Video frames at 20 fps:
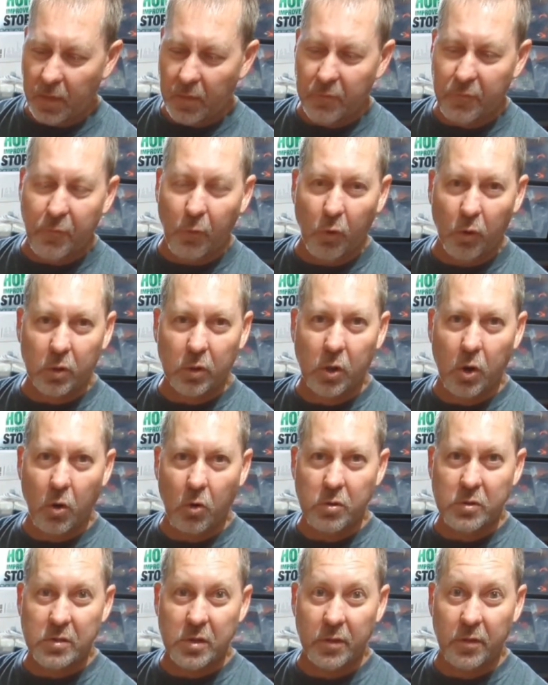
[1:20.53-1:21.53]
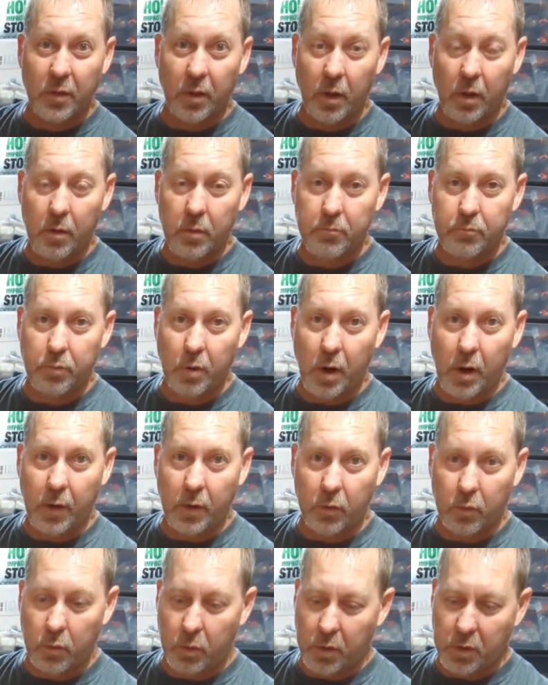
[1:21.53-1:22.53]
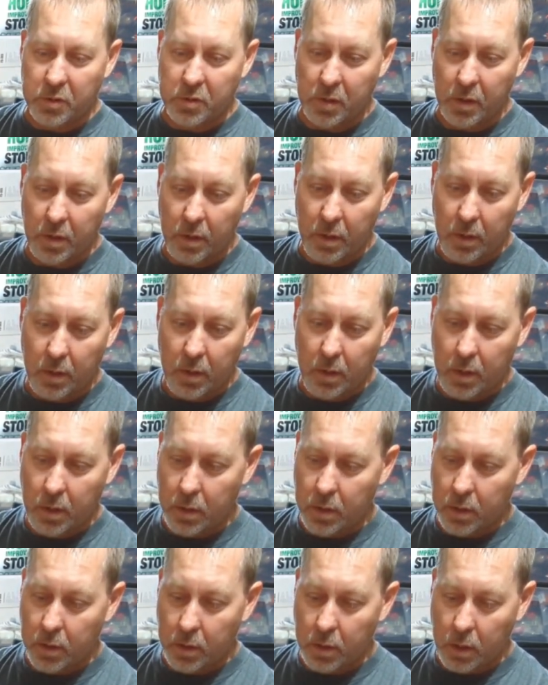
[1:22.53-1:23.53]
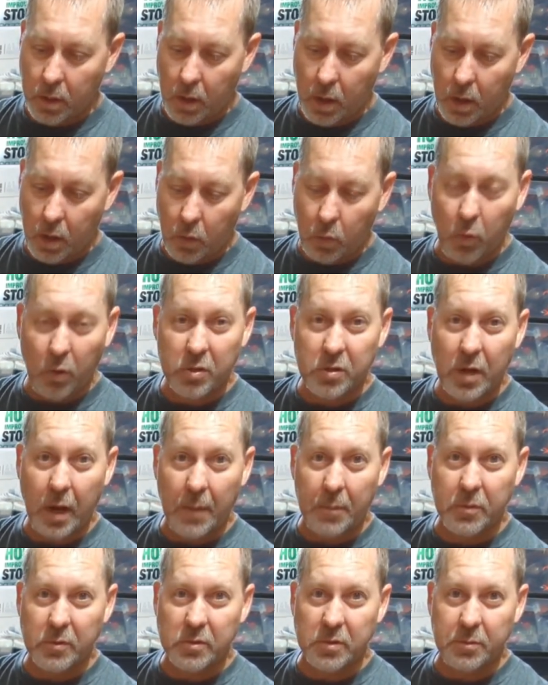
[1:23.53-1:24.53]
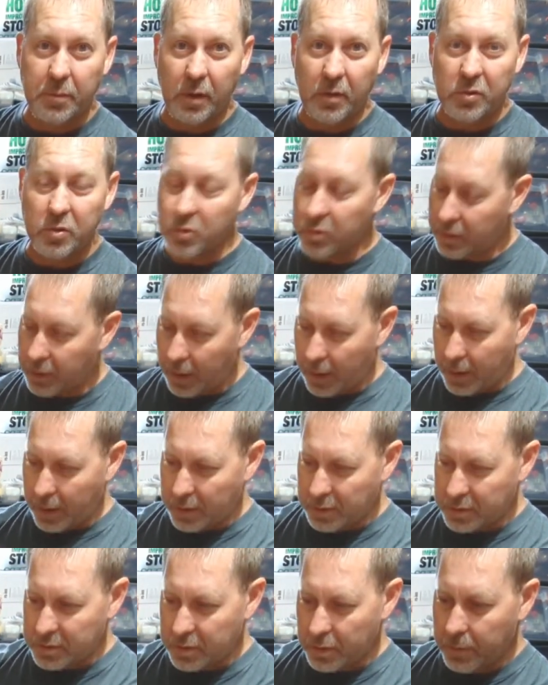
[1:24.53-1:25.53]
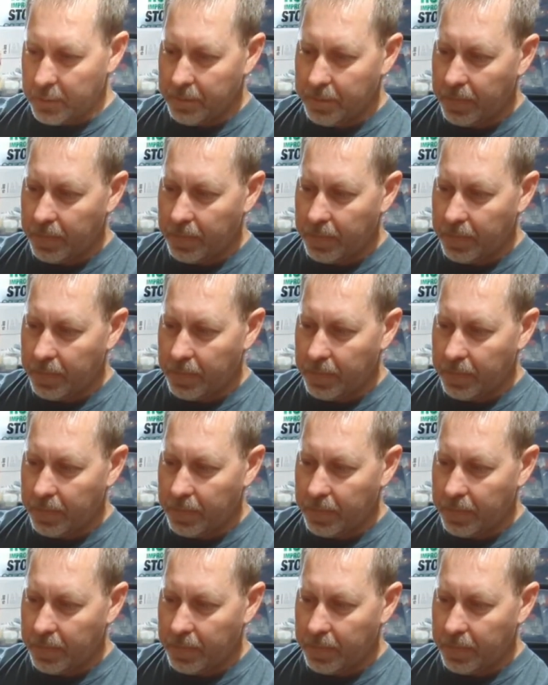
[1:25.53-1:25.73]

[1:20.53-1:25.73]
4 coats of the bright orange, which happens to be 2 cans.